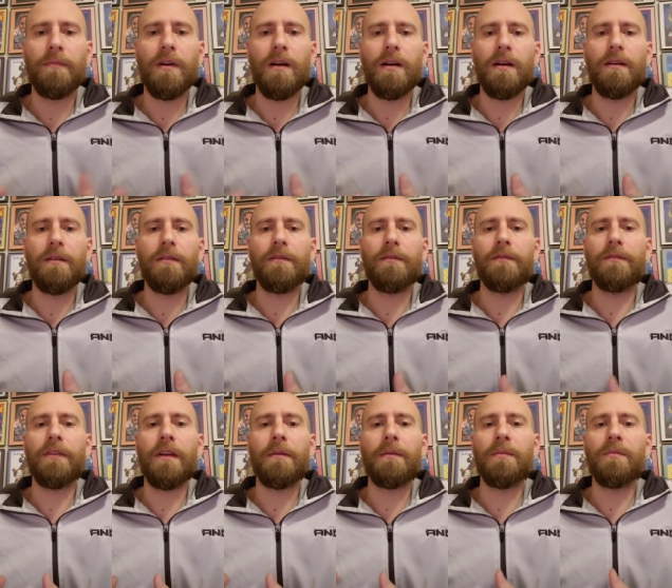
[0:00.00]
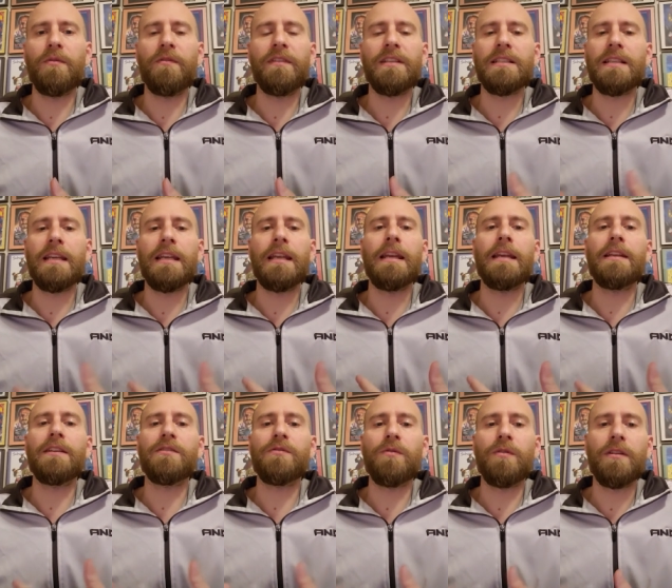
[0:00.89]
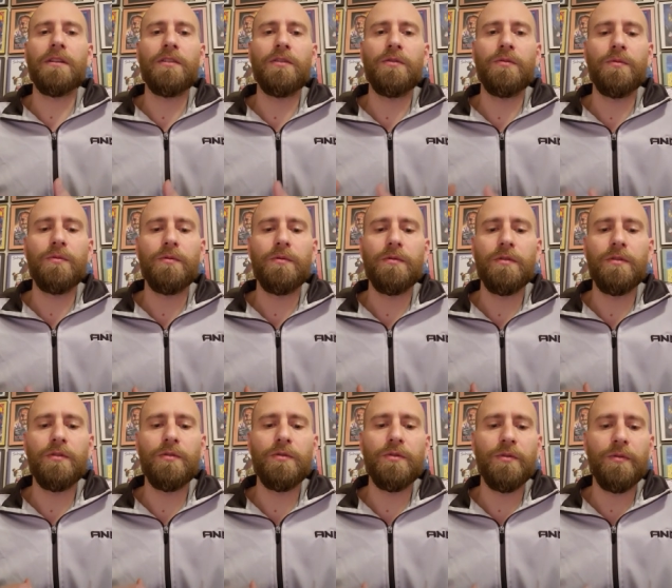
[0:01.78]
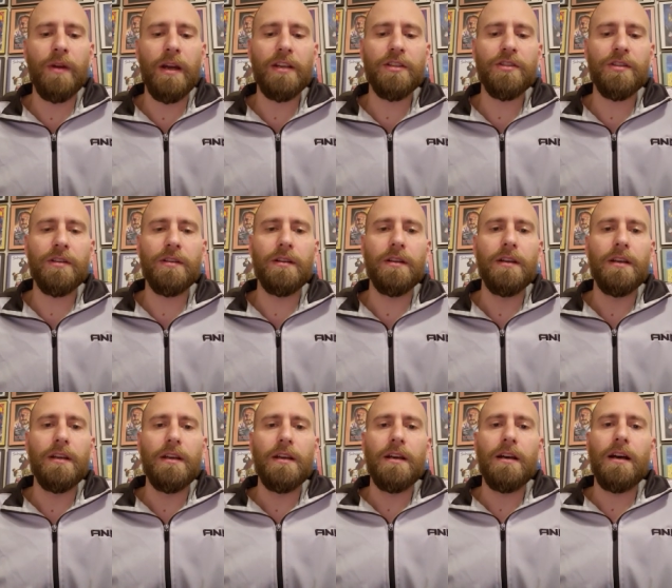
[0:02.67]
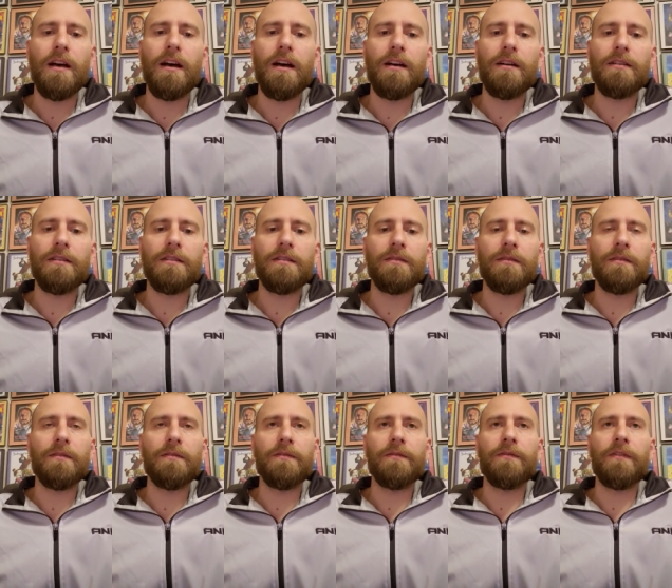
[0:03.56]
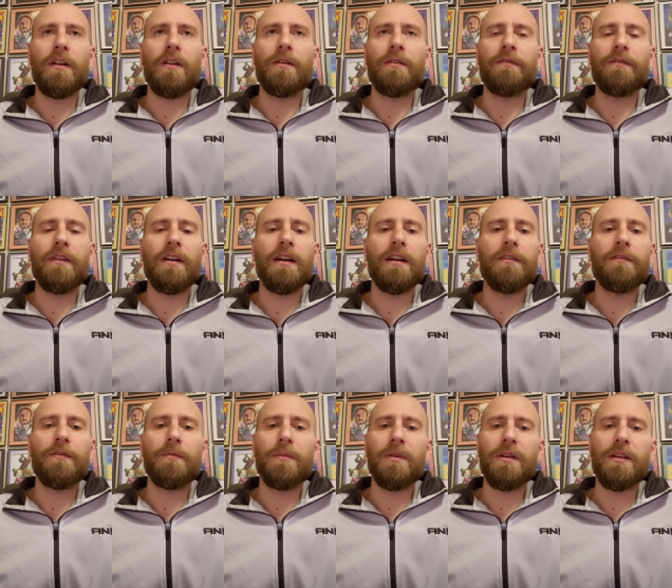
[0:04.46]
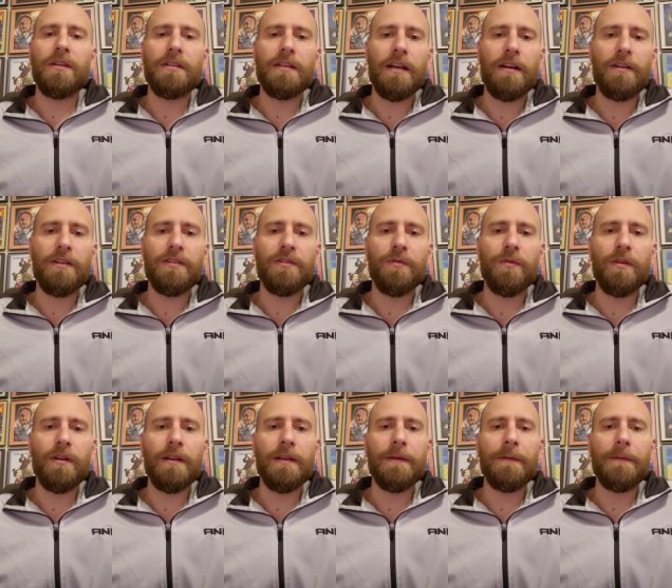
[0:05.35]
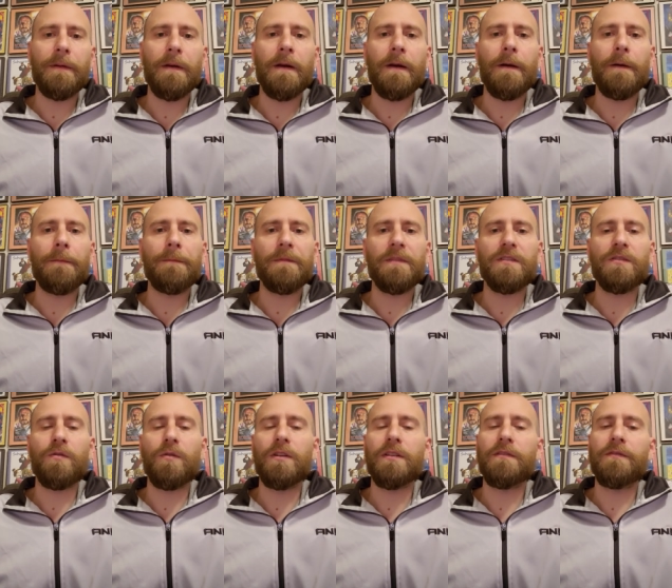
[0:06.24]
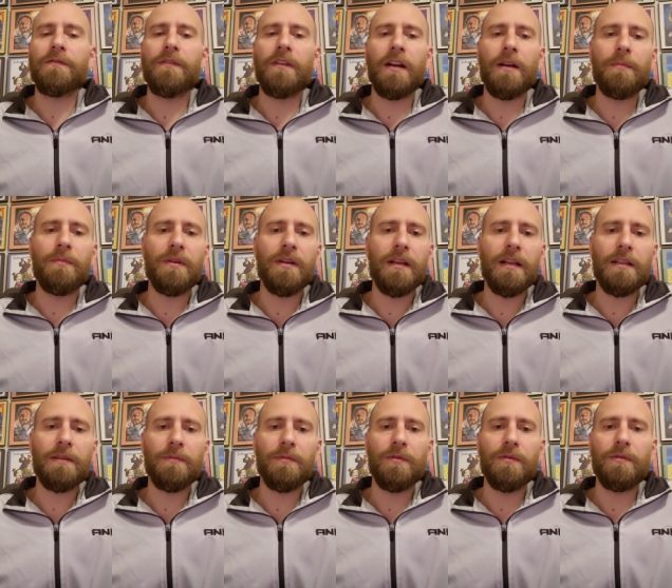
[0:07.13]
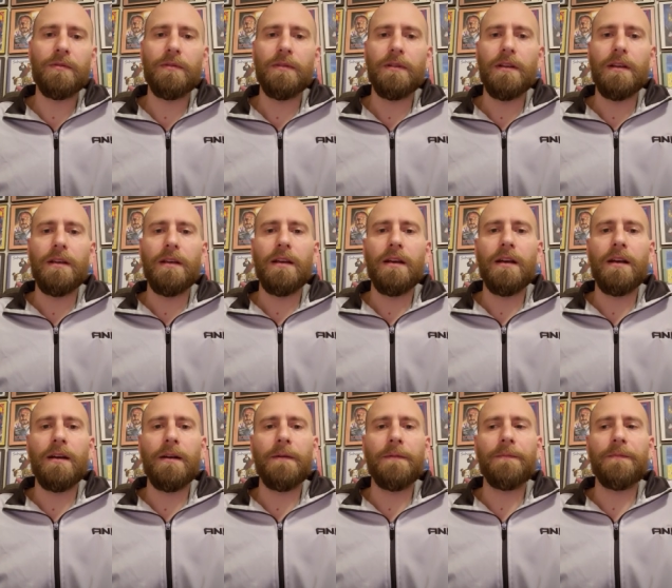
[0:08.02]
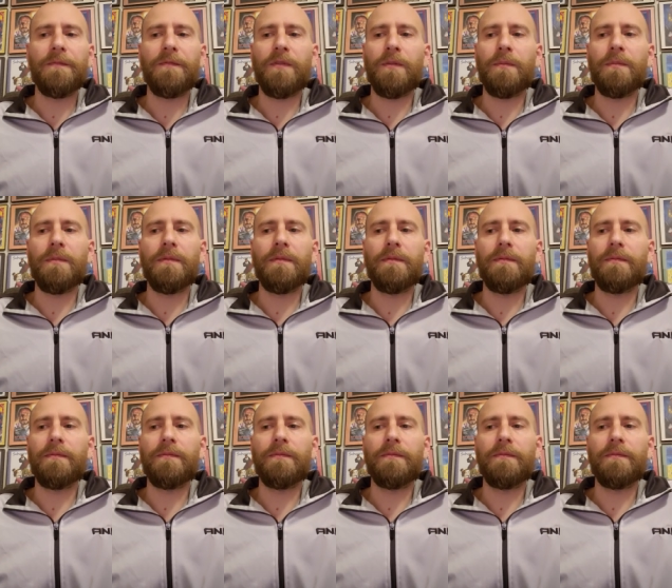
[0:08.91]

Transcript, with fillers: uh, family movies in any sort of new new direction. Uh, uh following very familiar territory, um, the story is very predictable um, from